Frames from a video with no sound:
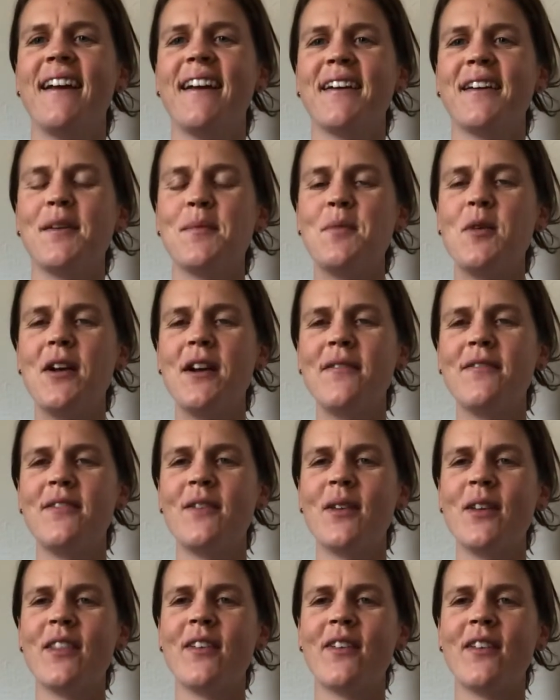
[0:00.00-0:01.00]
Good morning,
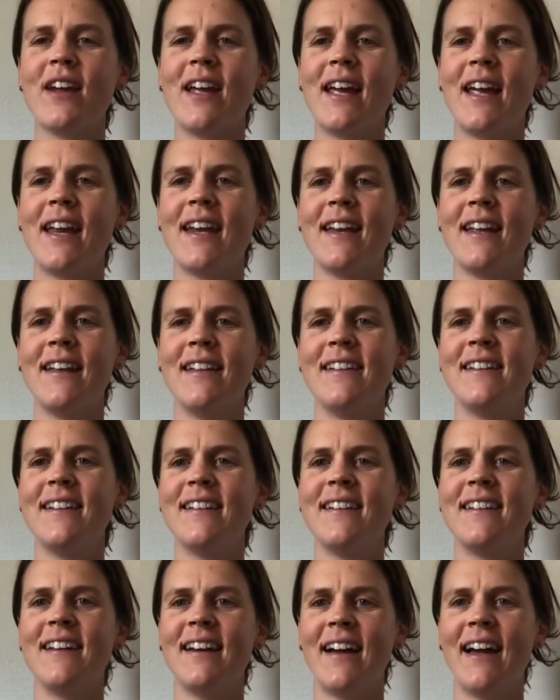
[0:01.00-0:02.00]
4th grade.
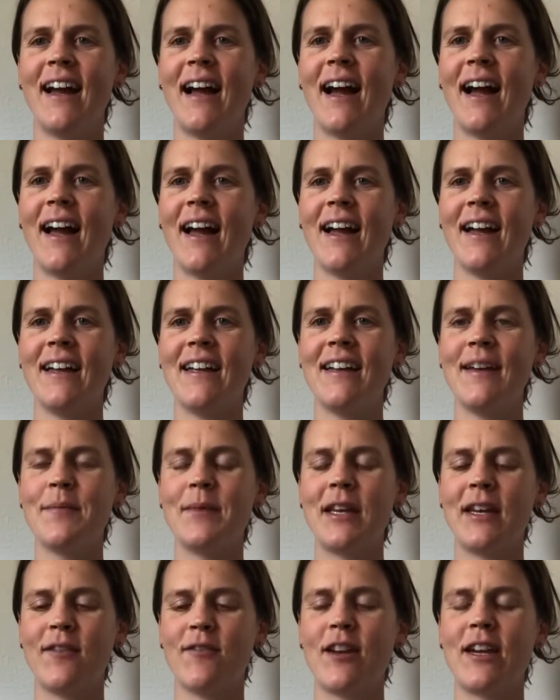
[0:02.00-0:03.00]
I am
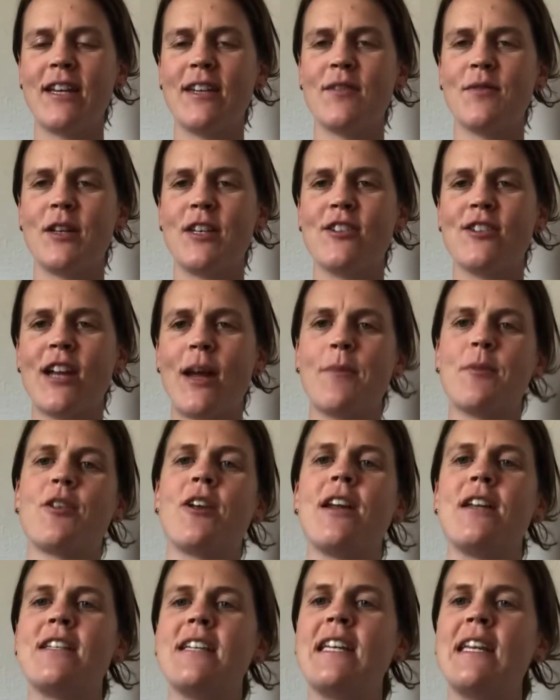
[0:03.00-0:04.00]
getting ready to read chapter
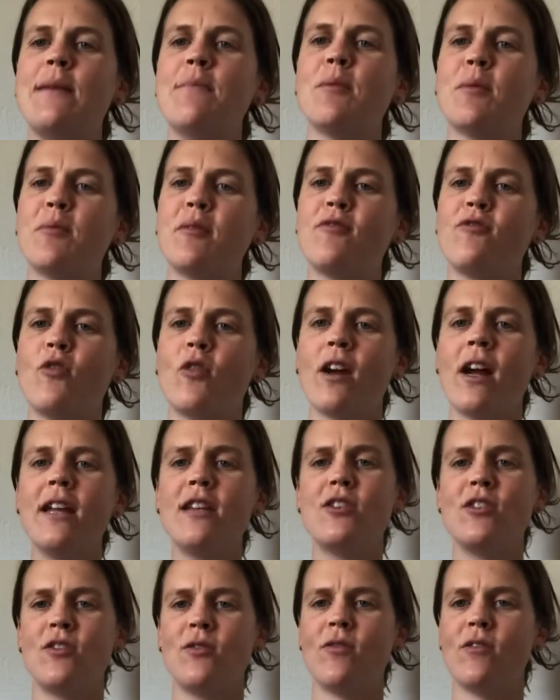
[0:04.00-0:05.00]
18, but before I
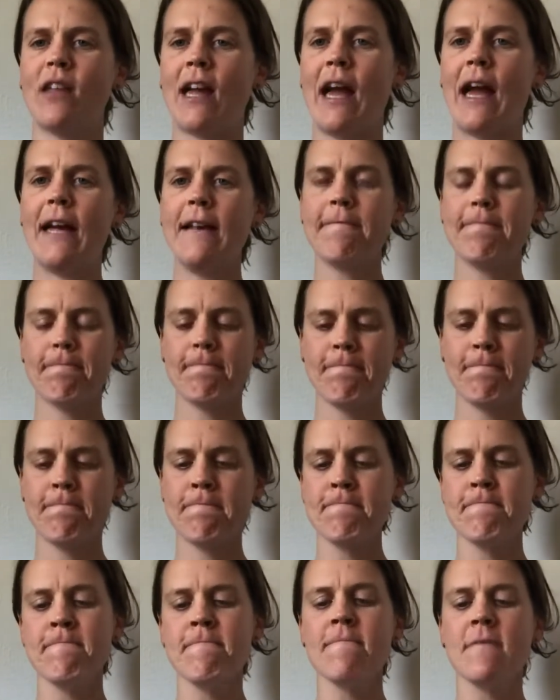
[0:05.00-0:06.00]
do that,
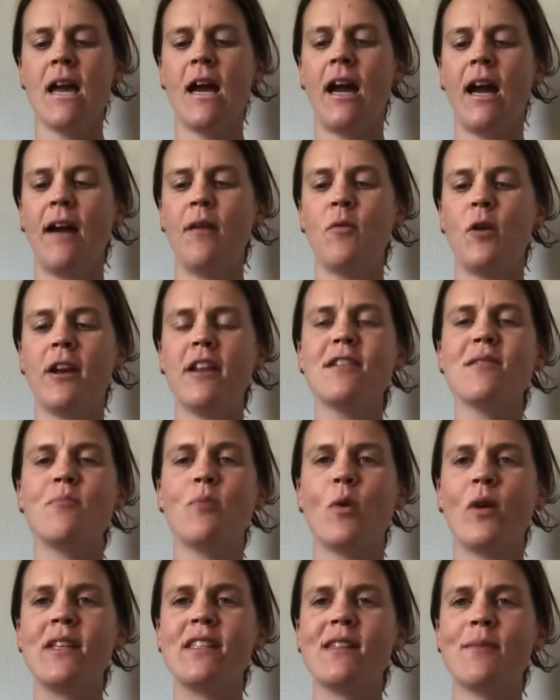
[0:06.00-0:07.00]
I wanted to
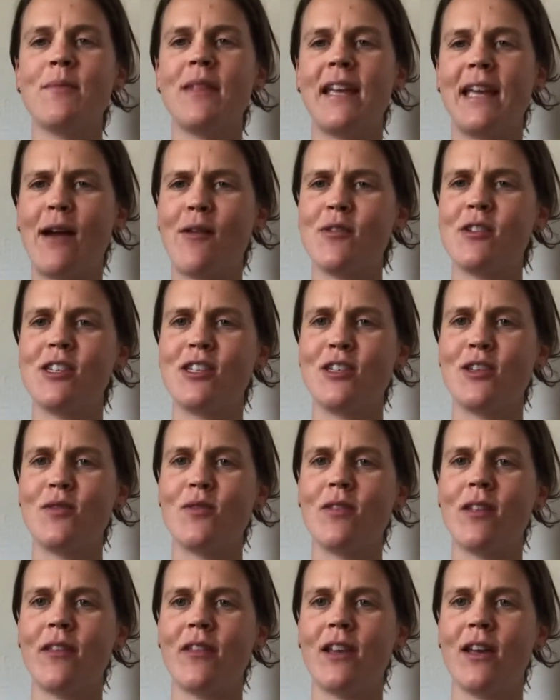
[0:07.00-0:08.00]
point something out to you
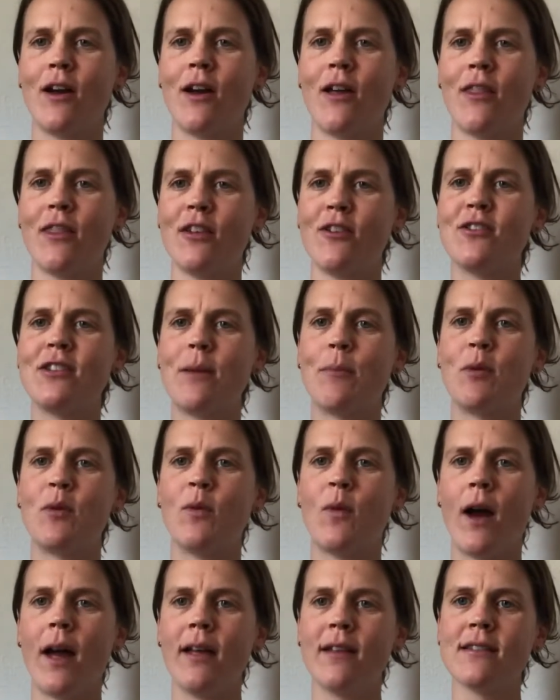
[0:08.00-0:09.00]
that the author, Deborah
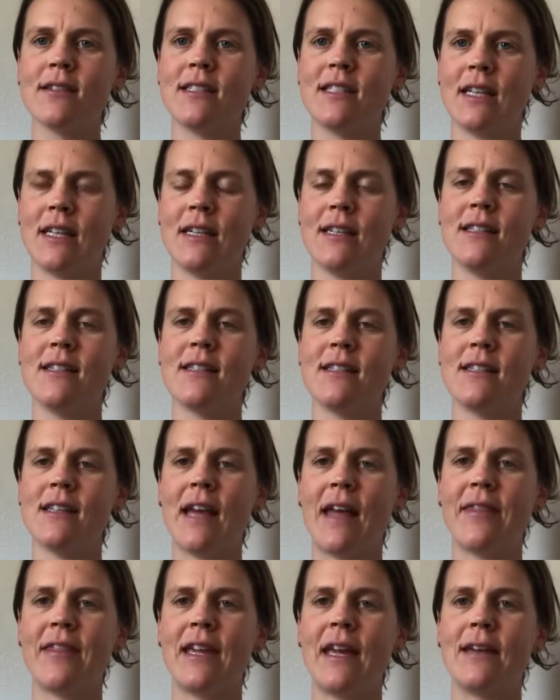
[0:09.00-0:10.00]
Wiles, does
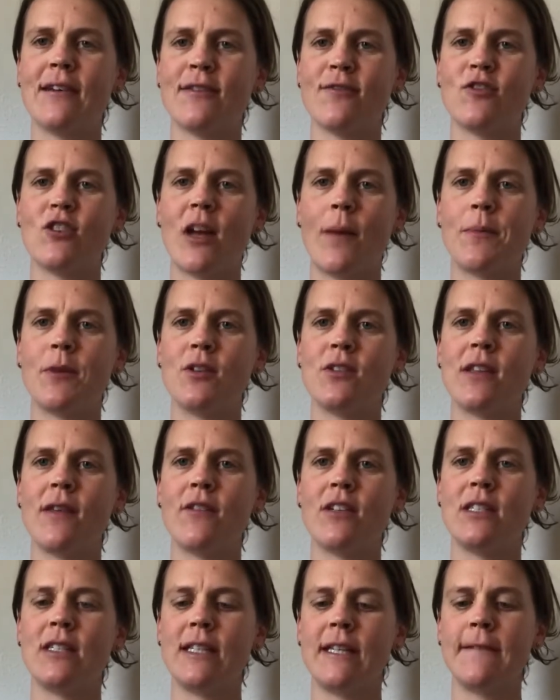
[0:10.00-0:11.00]
at the end of chapter
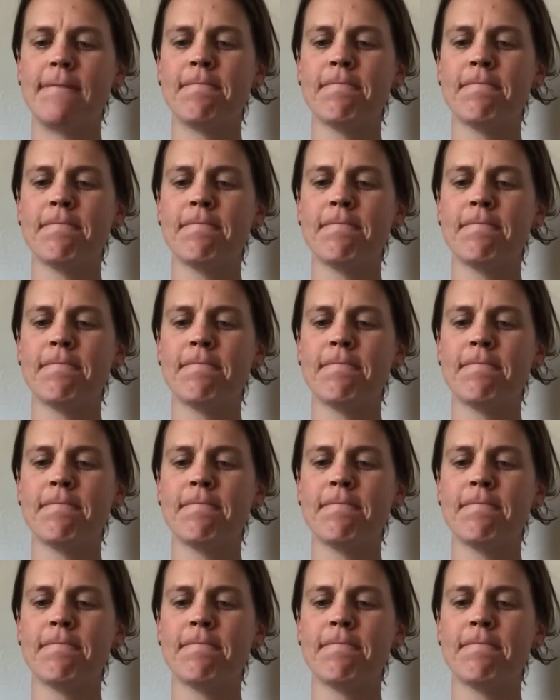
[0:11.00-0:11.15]
17.